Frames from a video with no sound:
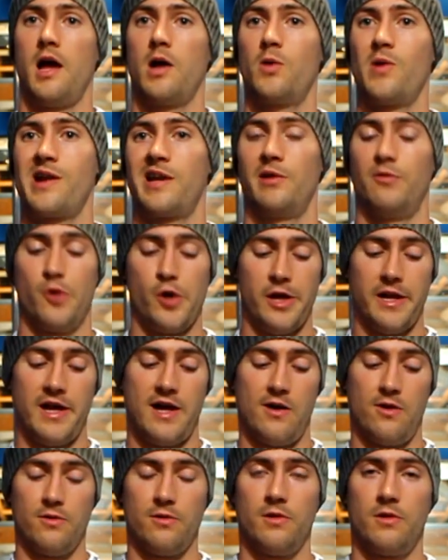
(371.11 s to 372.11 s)
Quickly run it
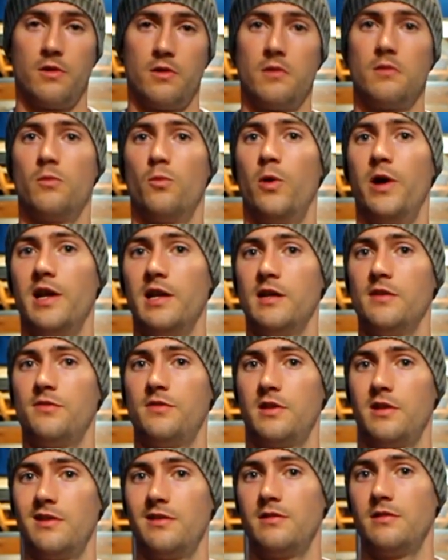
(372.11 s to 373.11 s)
down.
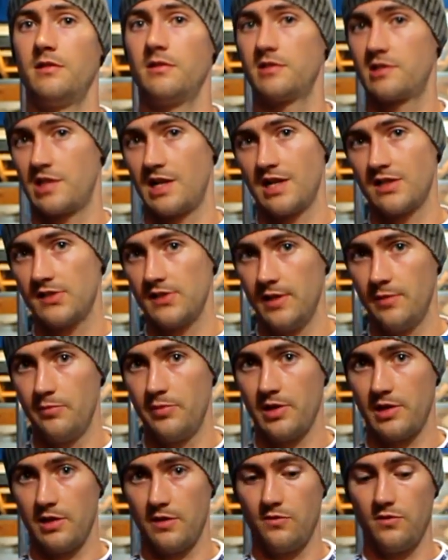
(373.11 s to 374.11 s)
Weightlifting /
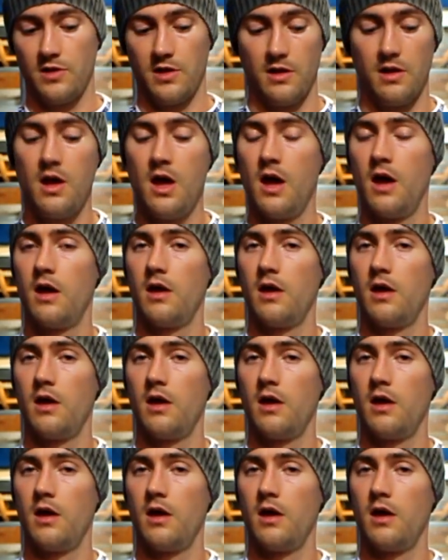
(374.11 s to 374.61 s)
Olympic lifting.